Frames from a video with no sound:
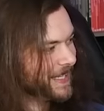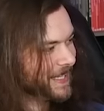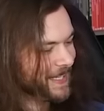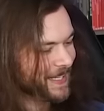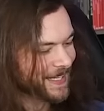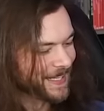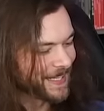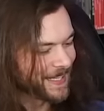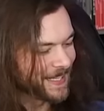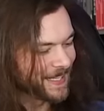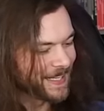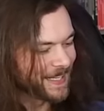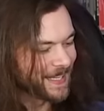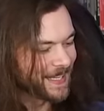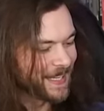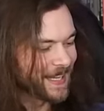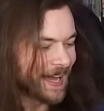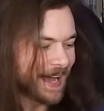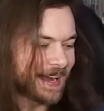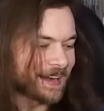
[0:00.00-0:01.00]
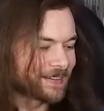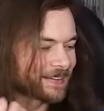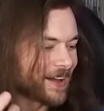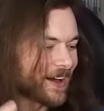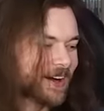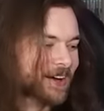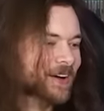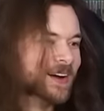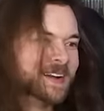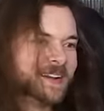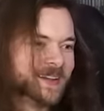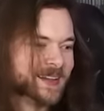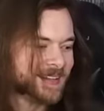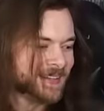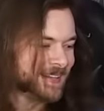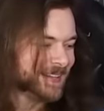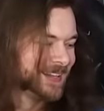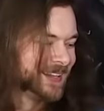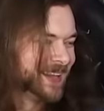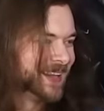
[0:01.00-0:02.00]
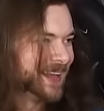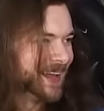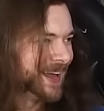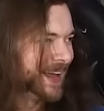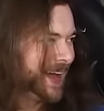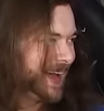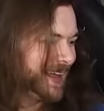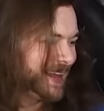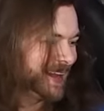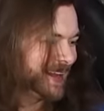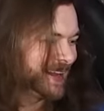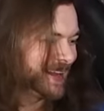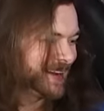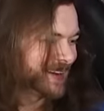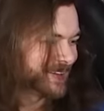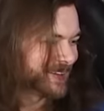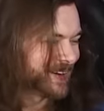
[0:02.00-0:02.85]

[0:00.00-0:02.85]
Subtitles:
(silent)